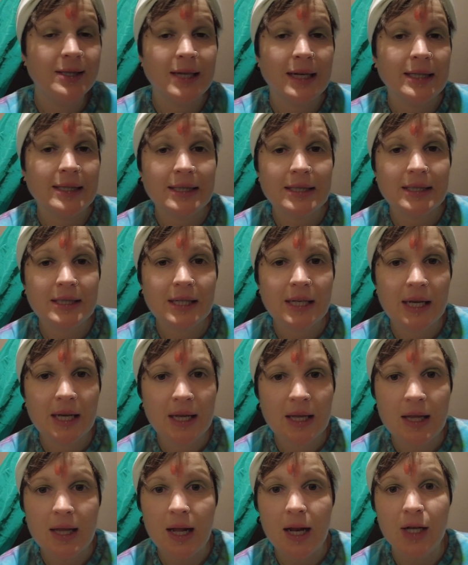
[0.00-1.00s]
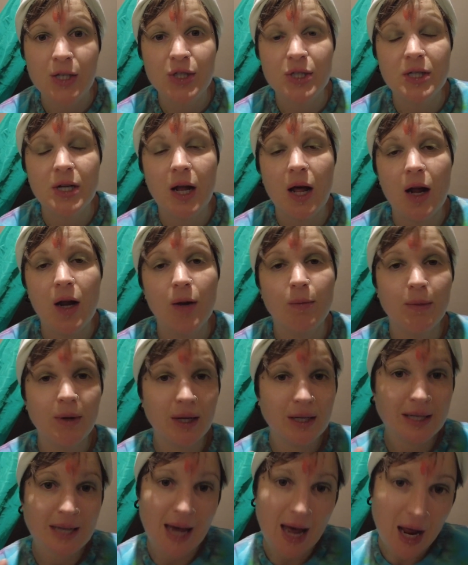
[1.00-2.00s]
entity that I should not be
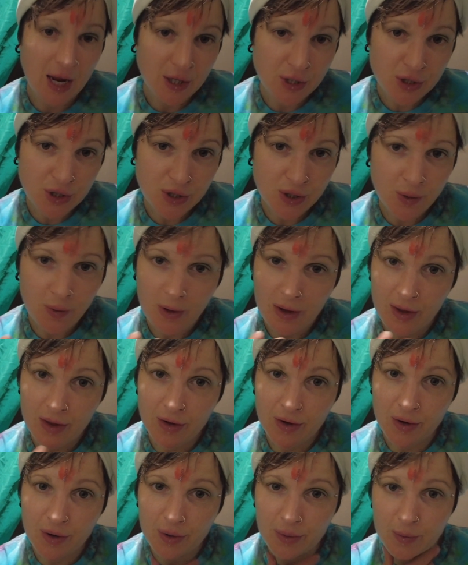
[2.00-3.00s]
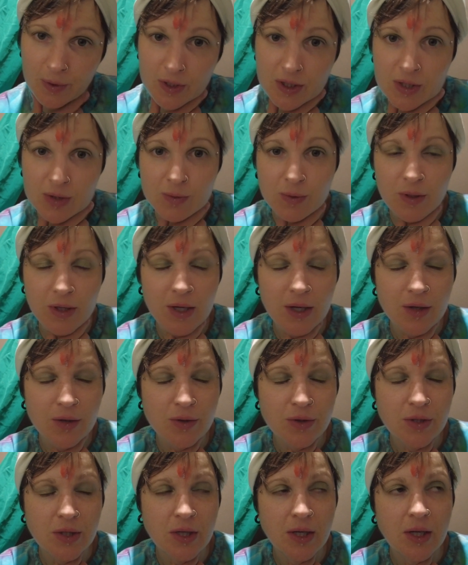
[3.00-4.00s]
attached to either, which is really
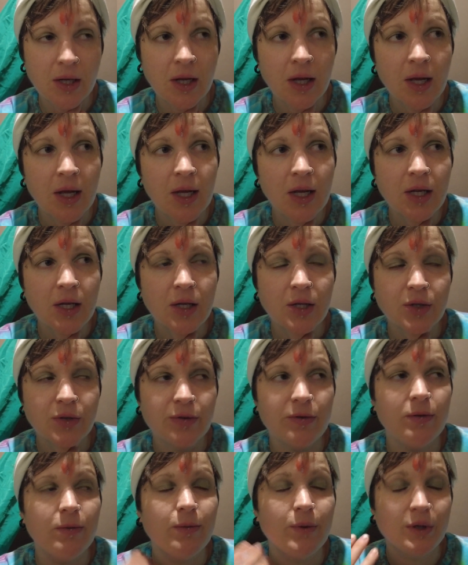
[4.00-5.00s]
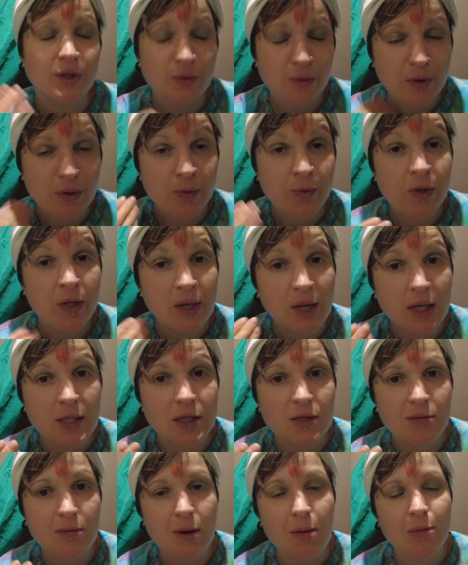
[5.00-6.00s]
interesting, which was really
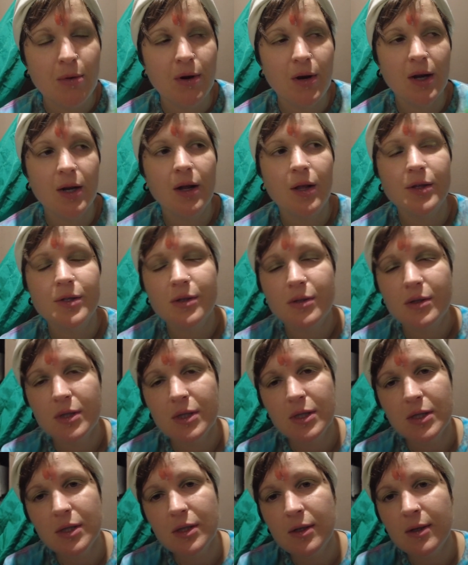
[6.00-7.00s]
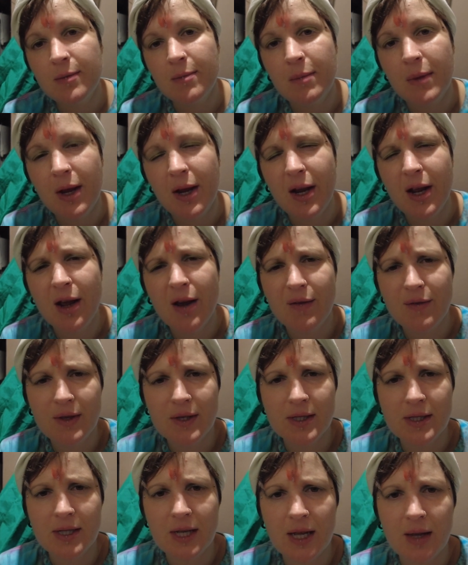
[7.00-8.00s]
nice to remember. And also just the meaning of
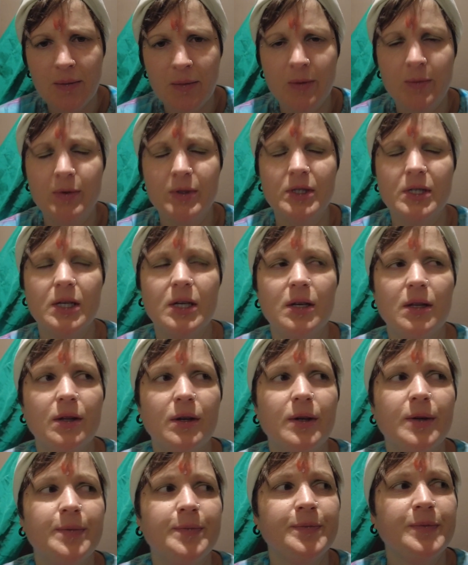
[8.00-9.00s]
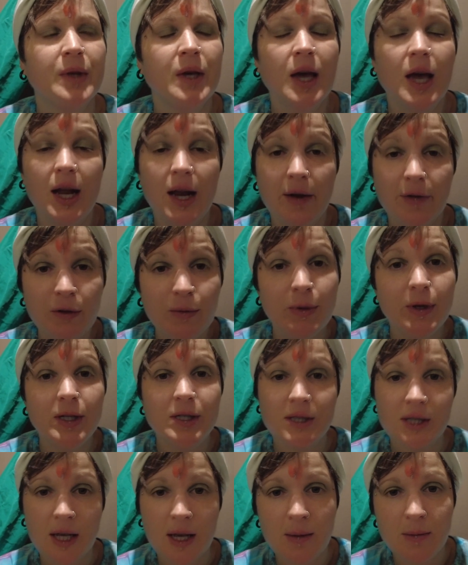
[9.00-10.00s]
this name in particular, and
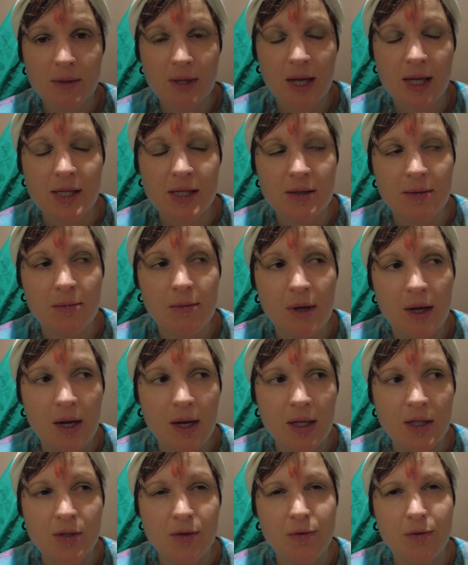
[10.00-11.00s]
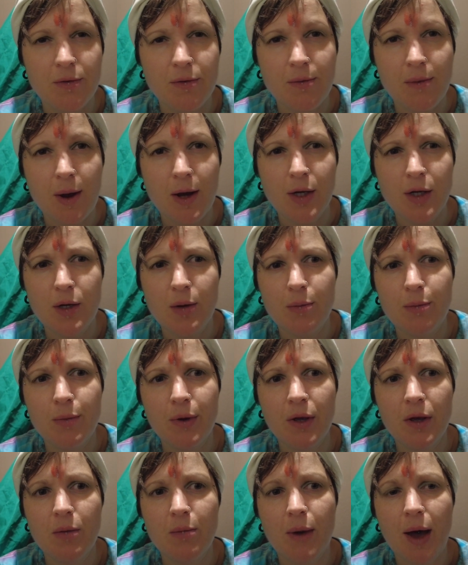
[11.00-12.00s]
everybody's names, has some meaning to remind you to
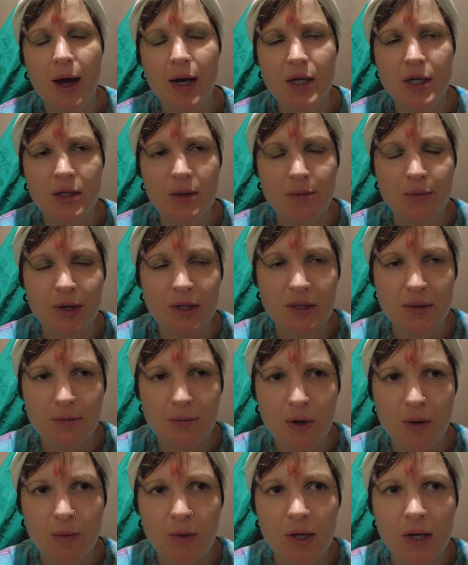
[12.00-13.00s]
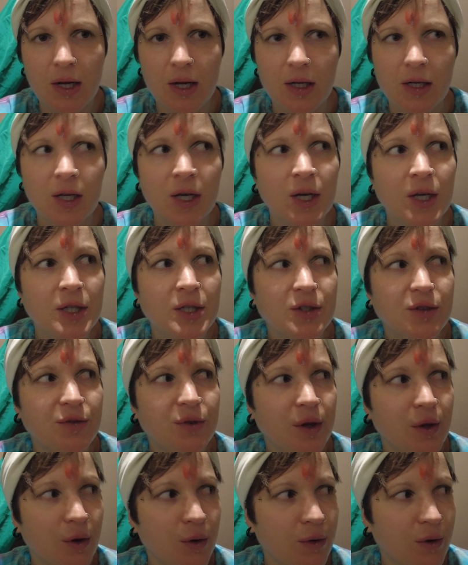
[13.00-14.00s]
bring you back to the present moment and to
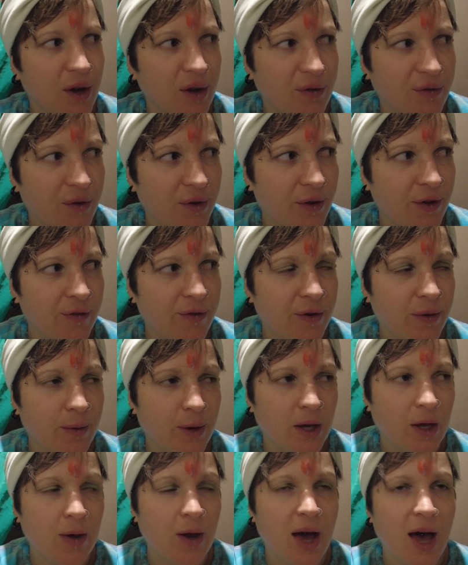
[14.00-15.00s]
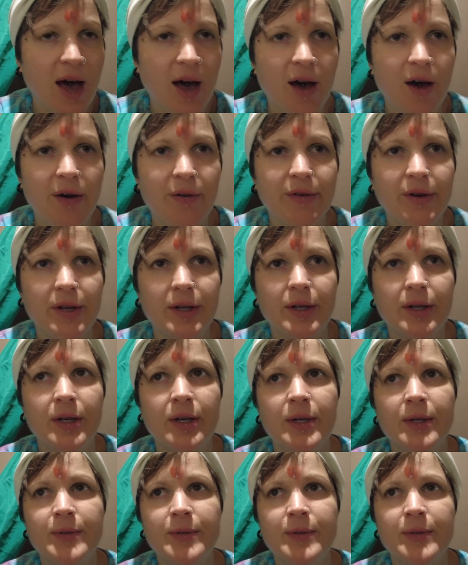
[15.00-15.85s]
feel grateful for what you have, and